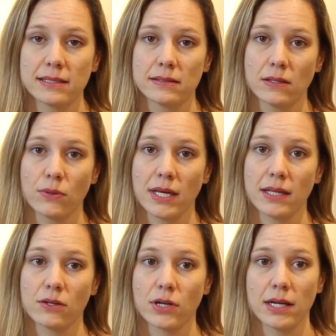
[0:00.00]
so
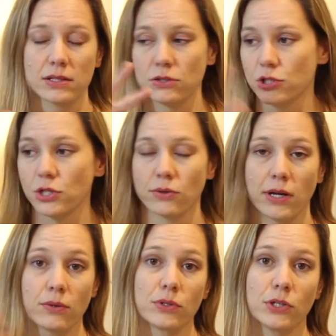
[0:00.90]
that they're not searching
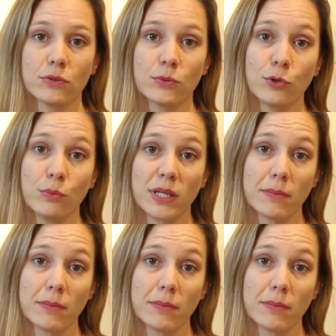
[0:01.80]
around your room